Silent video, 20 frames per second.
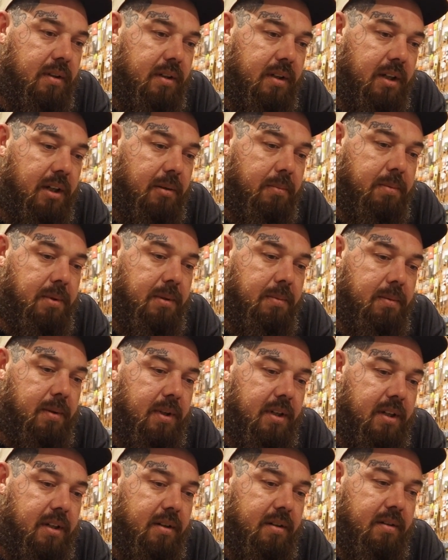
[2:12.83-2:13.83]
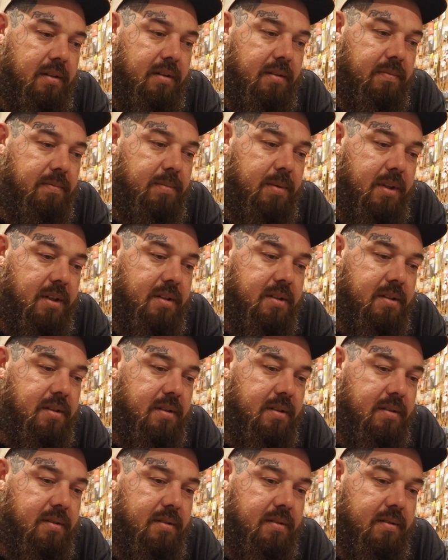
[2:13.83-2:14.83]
help people out and give back to the